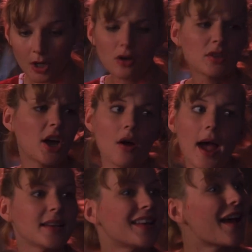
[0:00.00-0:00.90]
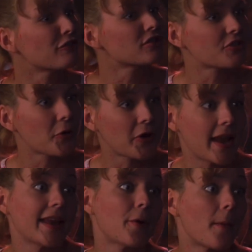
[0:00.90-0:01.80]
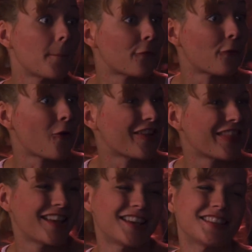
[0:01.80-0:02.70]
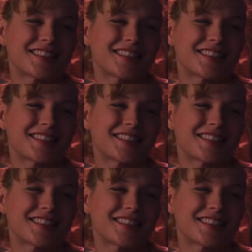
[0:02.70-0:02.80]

no, I never told anyone before this.